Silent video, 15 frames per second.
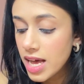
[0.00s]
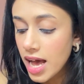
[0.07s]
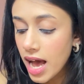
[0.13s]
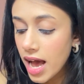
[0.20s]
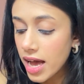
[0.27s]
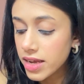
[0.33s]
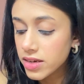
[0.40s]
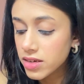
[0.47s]

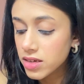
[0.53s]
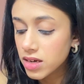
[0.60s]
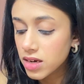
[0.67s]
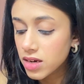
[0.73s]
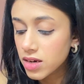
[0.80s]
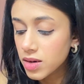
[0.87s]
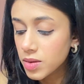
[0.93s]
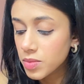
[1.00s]

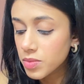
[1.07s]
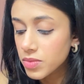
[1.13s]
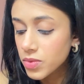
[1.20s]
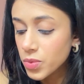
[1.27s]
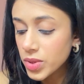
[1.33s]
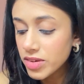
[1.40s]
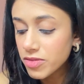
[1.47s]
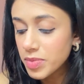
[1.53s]

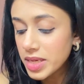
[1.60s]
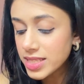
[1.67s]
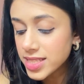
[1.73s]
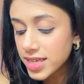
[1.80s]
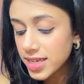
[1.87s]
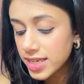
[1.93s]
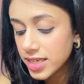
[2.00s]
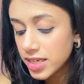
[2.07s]
And we
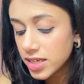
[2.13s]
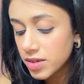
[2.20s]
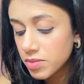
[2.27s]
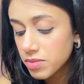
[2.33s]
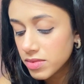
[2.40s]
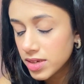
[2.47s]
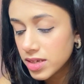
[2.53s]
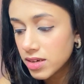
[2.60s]
basically,
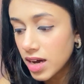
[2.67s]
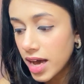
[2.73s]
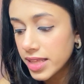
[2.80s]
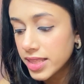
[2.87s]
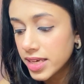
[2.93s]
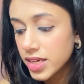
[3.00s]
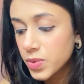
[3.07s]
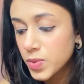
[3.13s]
I
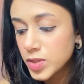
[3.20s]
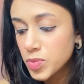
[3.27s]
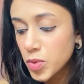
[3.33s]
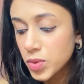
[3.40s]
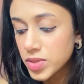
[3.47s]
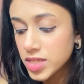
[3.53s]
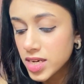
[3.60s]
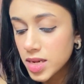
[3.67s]
think it was
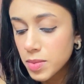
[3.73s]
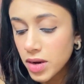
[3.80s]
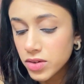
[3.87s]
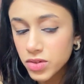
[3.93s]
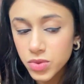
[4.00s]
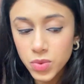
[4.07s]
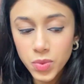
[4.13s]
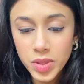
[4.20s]
posted
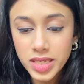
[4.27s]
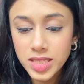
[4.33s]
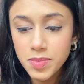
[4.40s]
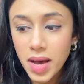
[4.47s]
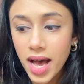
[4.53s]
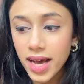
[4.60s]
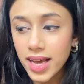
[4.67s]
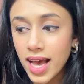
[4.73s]
about 2 weeks
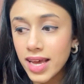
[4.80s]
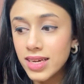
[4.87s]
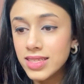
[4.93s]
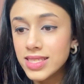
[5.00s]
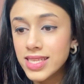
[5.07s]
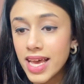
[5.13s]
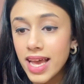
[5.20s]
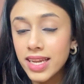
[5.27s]
back and
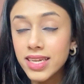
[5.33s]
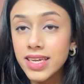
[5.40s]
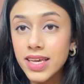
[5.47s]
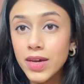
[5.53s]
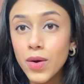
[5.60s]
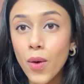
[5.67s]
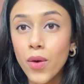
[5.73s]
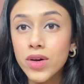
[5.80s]
it's
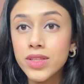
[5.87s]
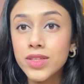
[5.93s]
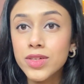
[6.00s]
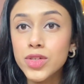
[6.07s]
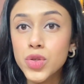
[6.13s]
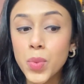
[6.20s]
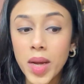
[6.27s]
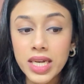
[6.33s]
ending on the
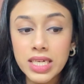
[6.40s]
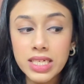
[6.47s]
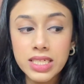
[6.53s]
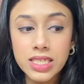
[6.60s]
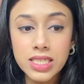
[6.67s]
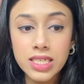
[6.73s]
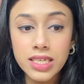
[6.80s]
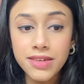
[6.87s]

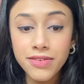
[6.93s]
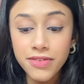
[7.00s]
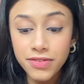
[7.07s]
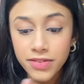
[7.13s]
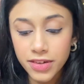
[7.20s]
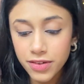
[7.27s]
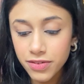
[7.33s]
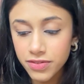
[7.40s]

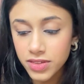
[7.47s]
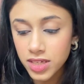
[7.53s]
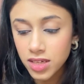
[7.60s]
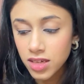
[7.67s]
25th.